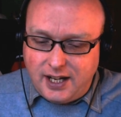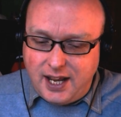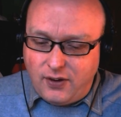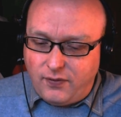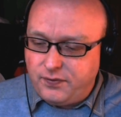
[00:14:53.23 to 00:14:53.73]

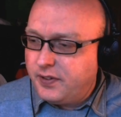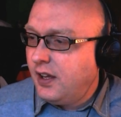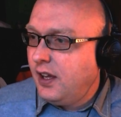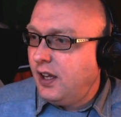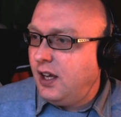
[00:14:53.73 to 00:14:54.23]
Now,
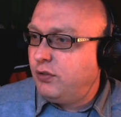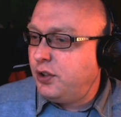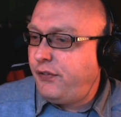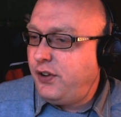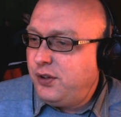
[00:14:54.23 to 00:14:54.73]
I've
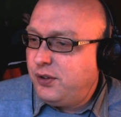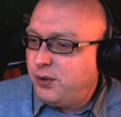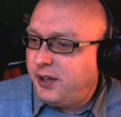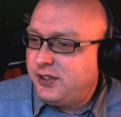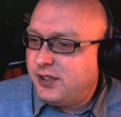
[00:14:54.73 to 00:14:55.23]
got a few
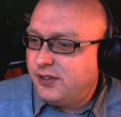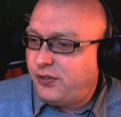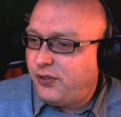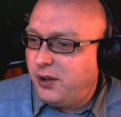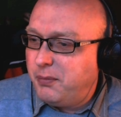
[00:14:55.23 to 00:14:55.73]
questions
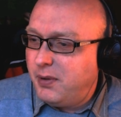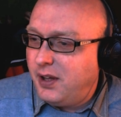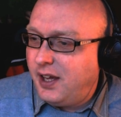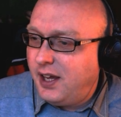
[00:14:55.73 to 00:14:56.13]
from